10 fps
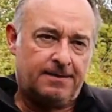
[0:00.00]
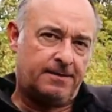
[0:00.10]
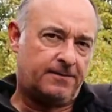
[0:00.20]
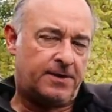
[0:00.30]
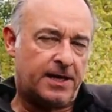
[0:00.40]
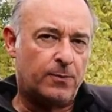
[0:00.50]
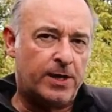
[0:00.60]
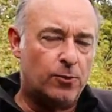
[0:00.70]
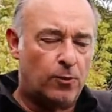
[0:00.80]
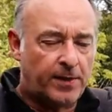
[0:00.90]
If you think where
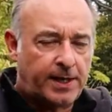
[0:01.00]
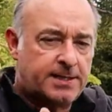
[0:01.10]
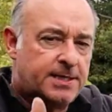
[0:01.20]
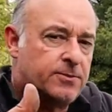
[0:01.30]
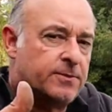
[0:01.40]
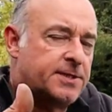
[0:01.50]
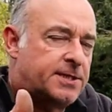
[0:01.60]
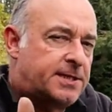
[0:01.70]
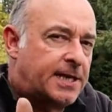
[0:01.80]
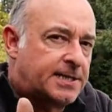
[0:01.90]
Norfolk is, it sort of
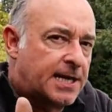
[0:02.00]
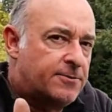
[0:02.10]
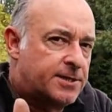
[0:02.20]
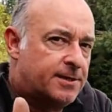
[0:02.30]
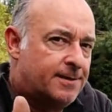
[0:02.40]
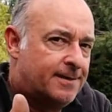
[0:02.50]
sticks out